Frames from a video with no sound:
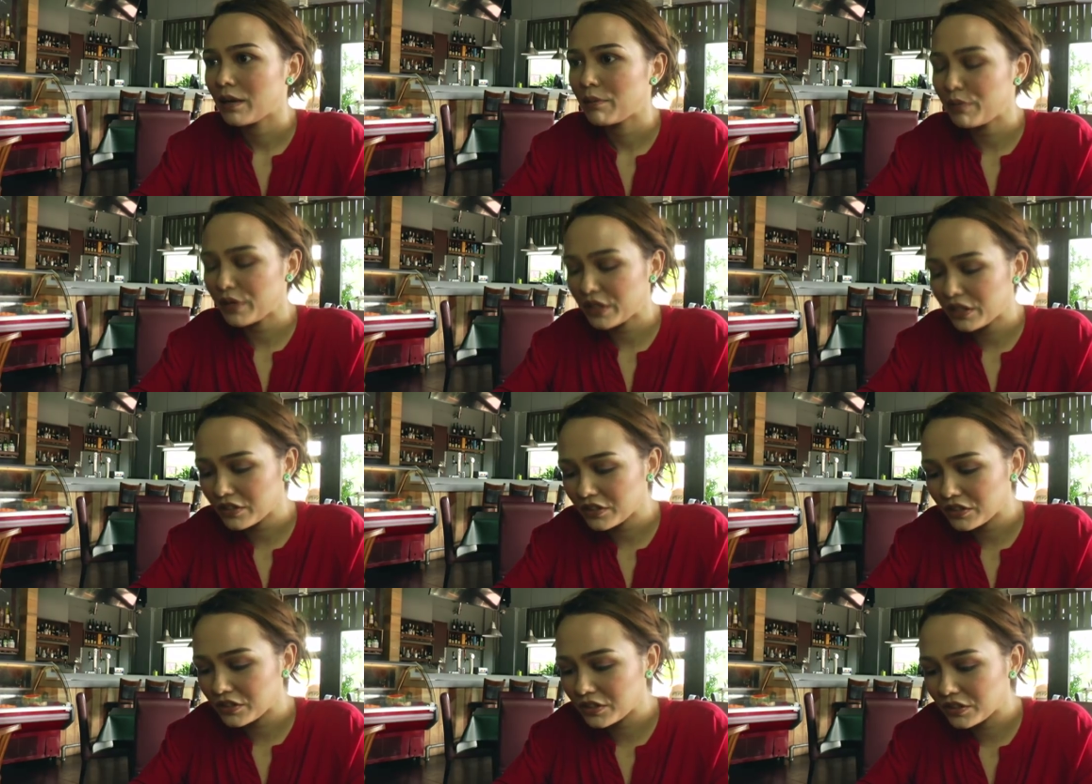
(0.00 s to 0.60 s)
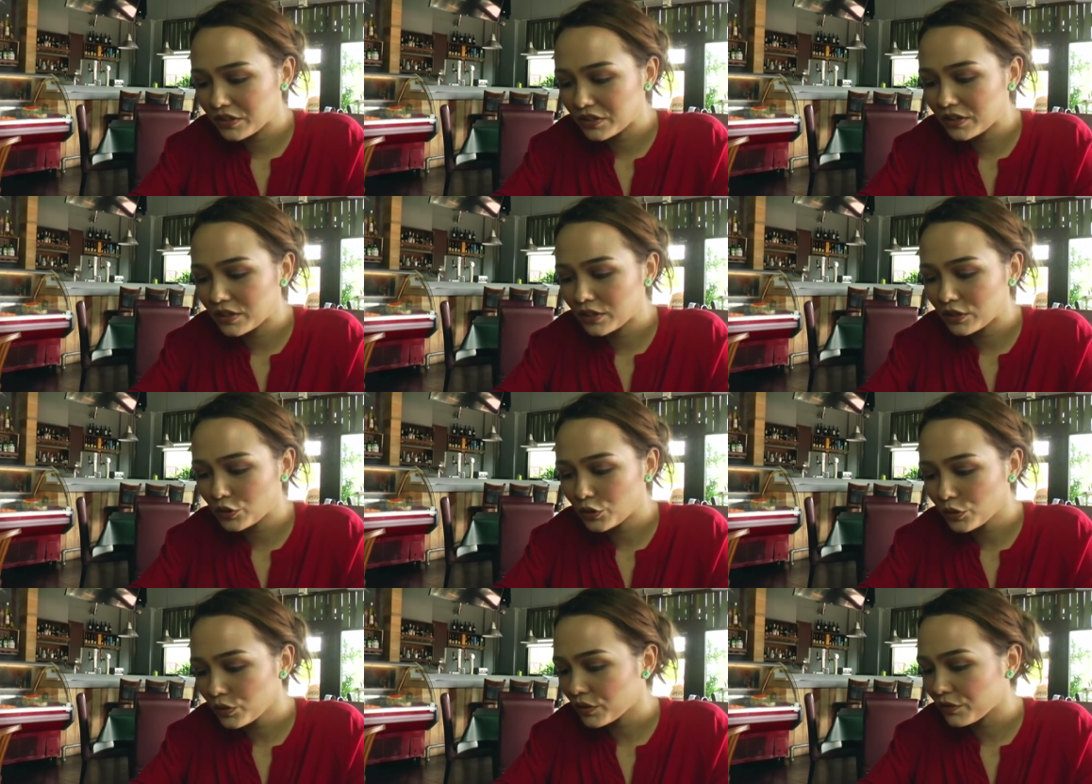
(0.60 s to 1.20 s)
Because the
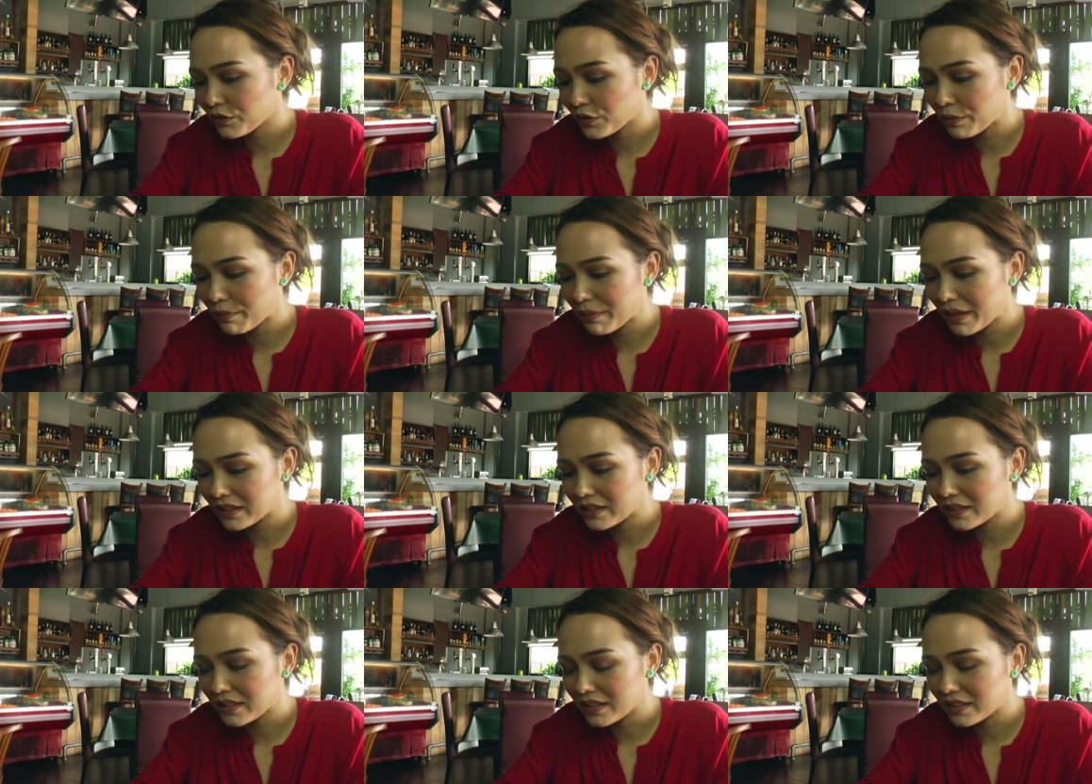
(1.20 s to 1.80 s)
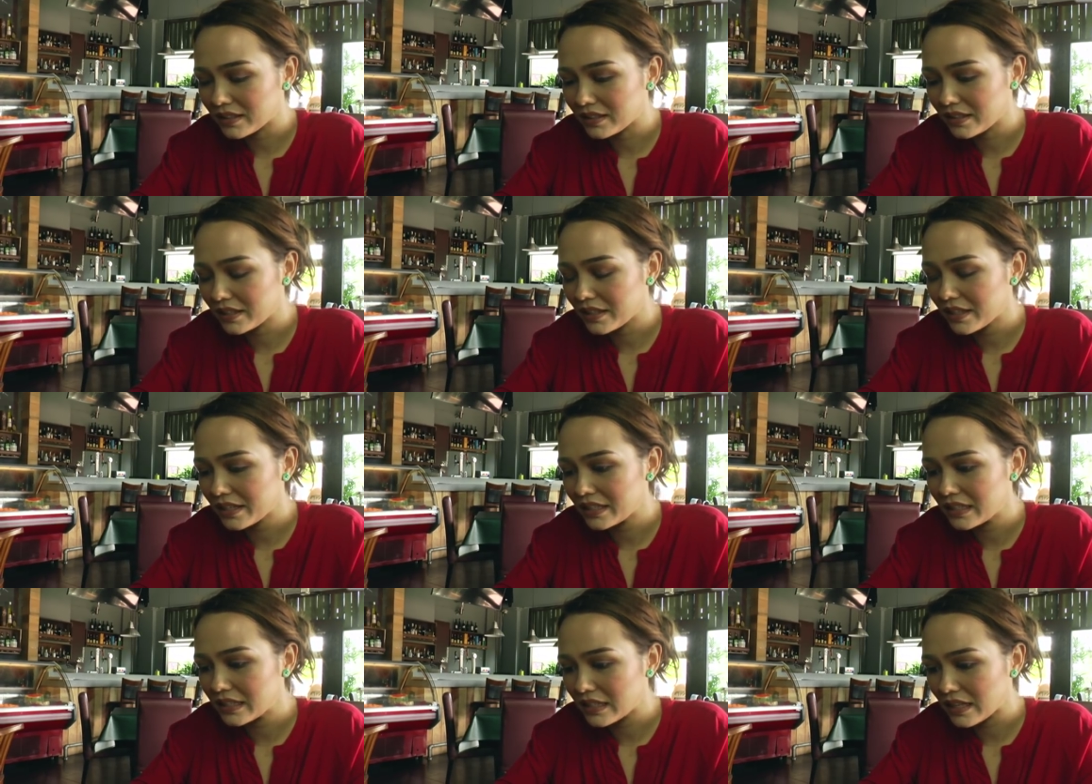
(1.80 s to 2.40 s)
truth of the matter is,
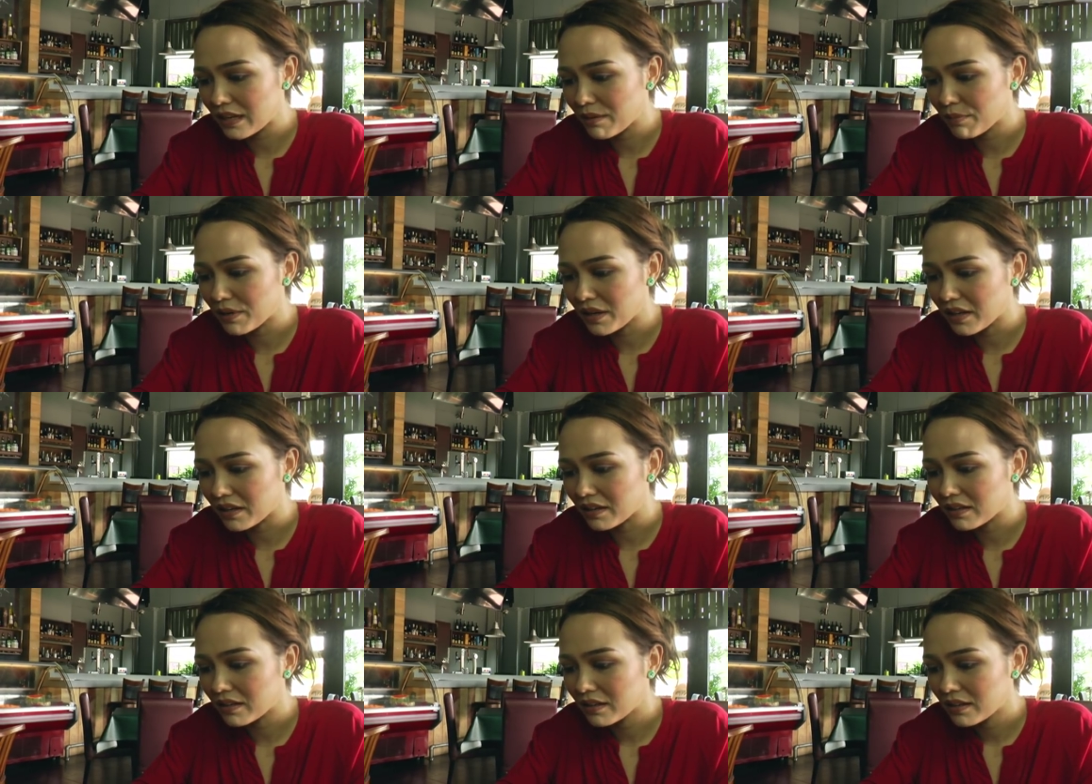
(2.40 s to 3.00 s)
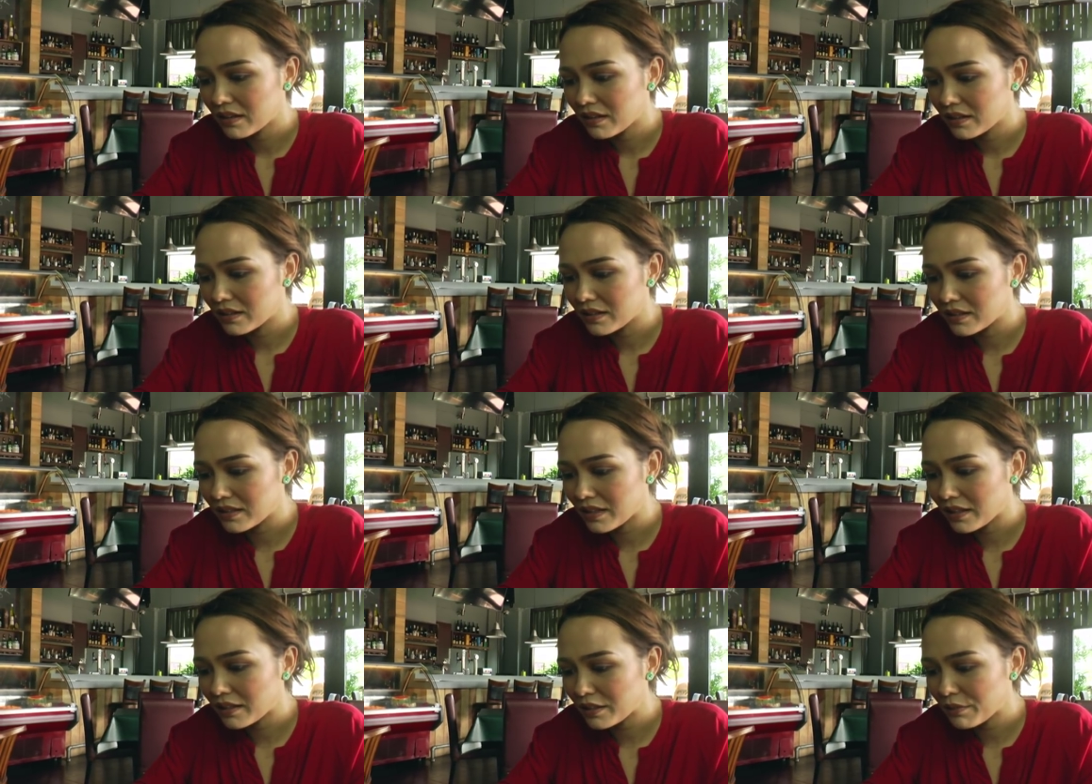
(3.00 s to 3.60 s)
here in Sabah, the
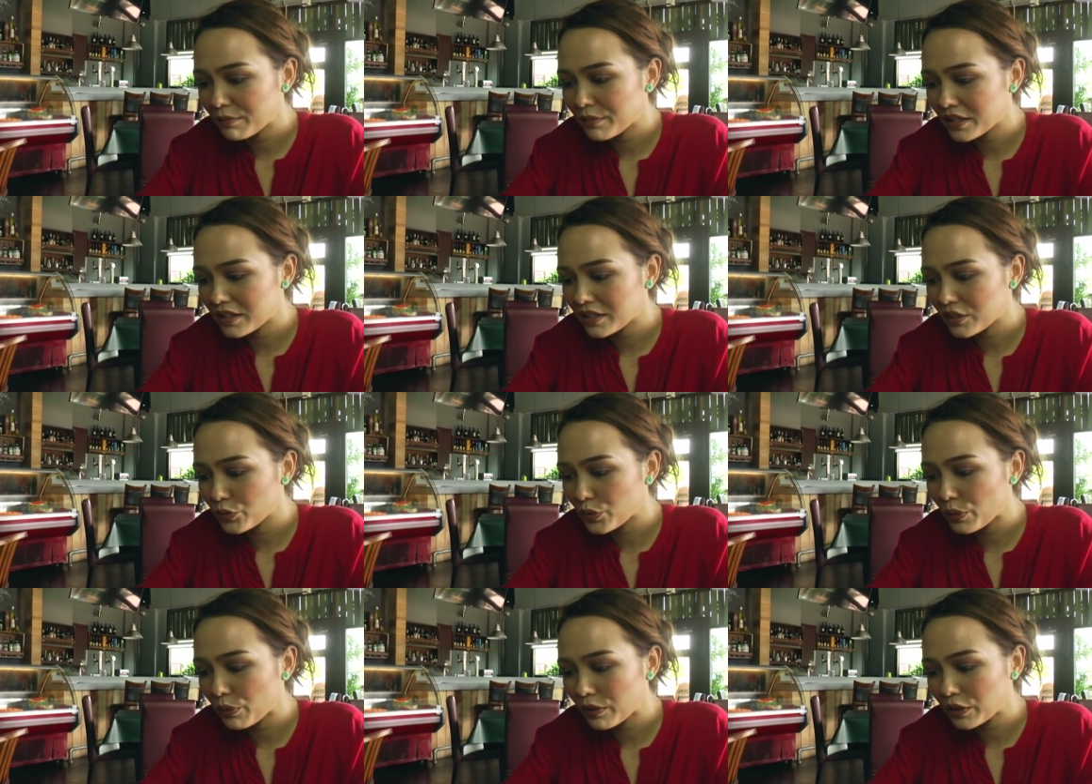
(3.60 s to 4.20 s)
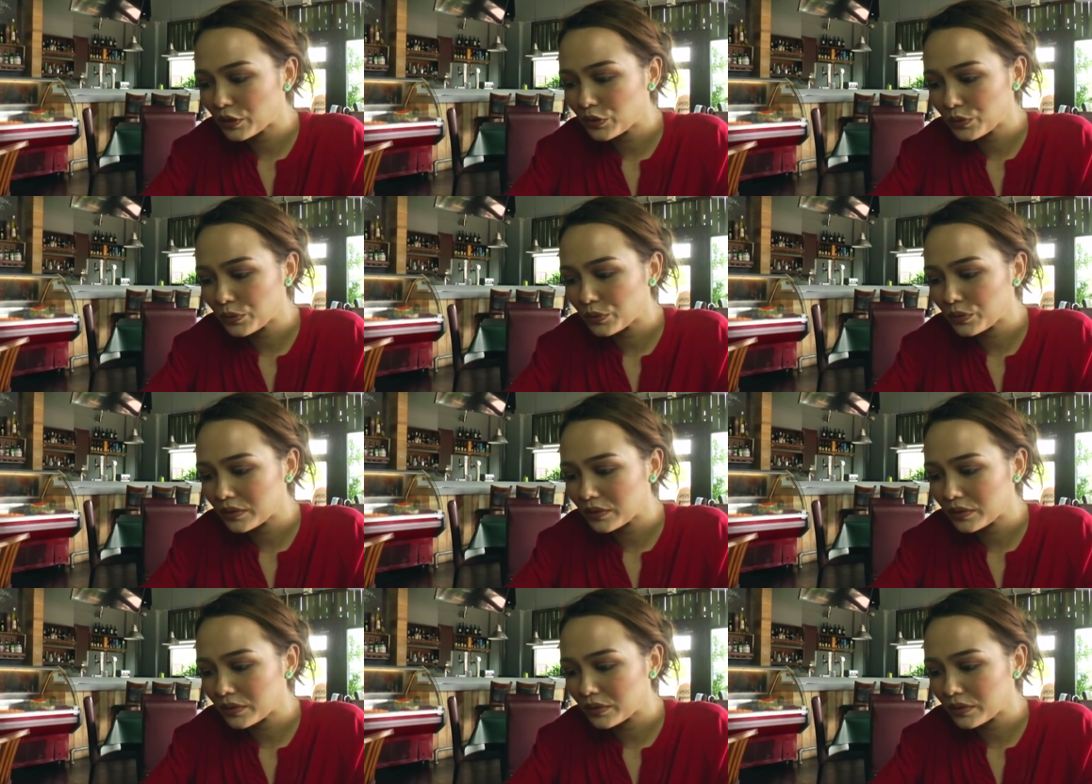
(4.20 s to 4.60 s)
sentiment is we want to